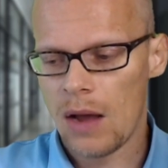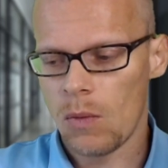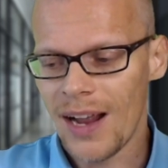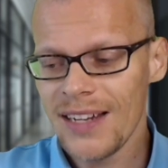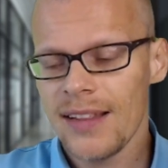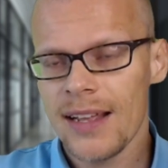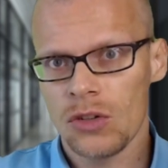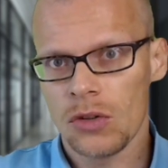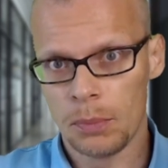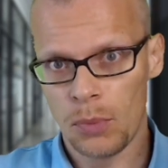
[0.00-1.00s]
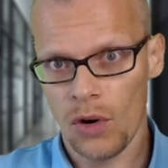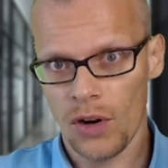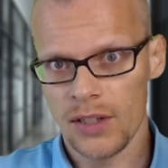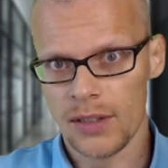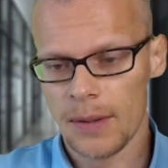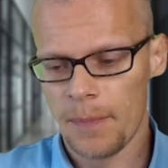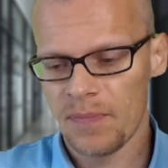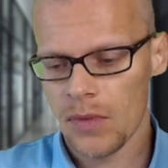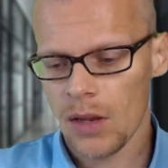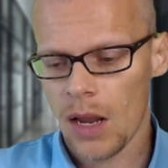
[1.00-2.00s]
why is that so important?
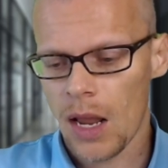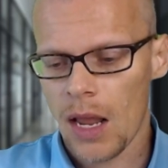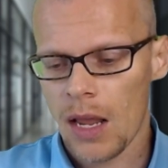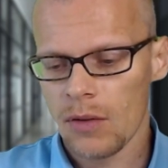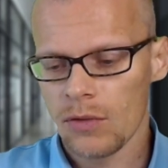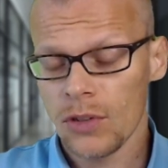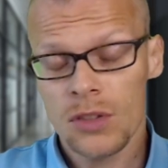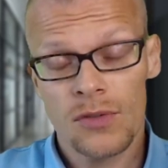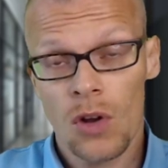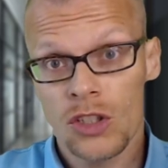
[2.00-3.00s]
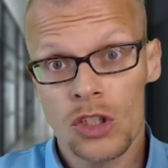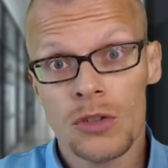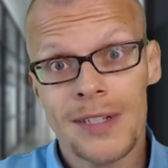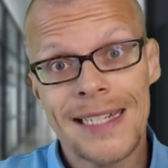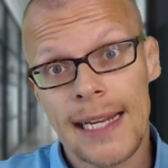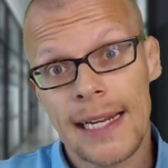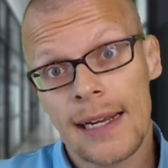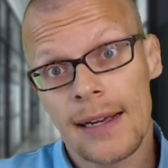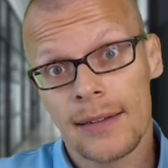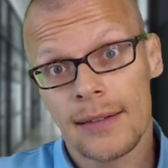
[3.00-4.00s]
First of all, it's unique.
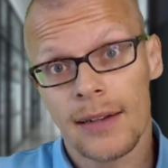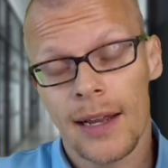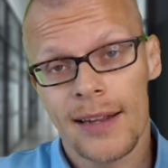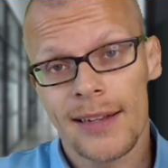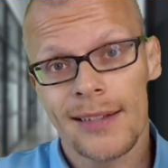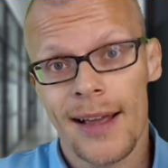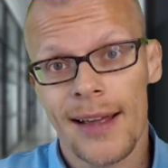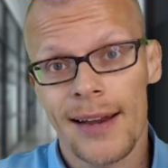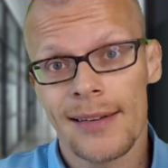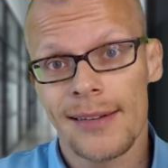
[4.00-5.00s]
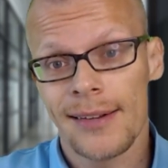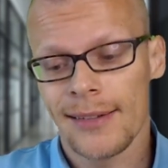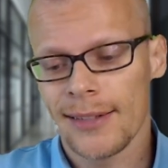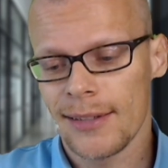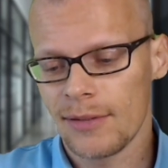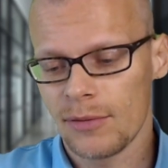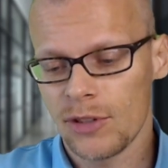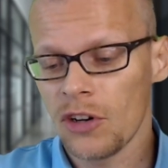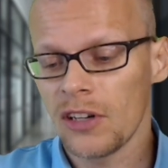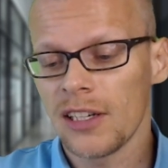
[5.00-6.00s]
Like I said, it's
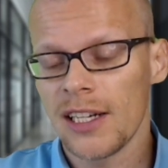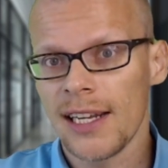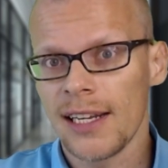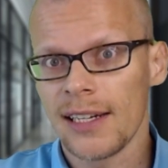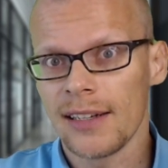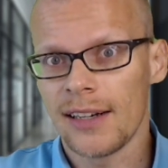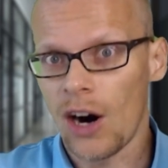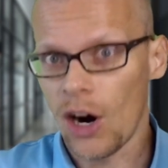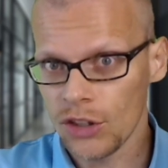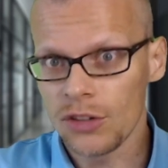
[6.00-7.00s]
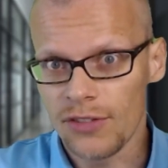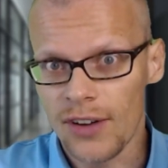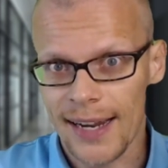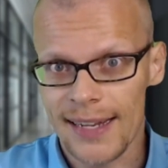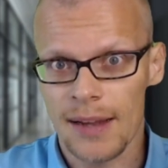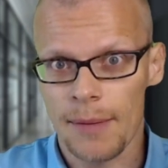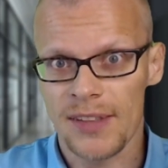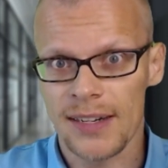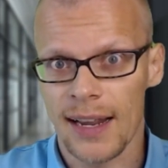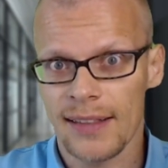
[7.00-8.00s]
certainly hard to find
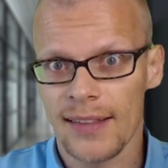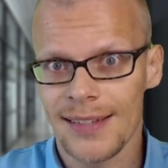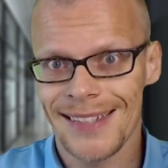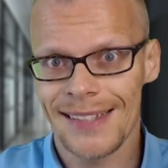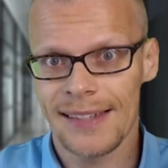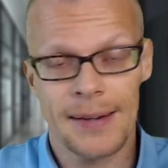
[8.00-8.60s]
something like this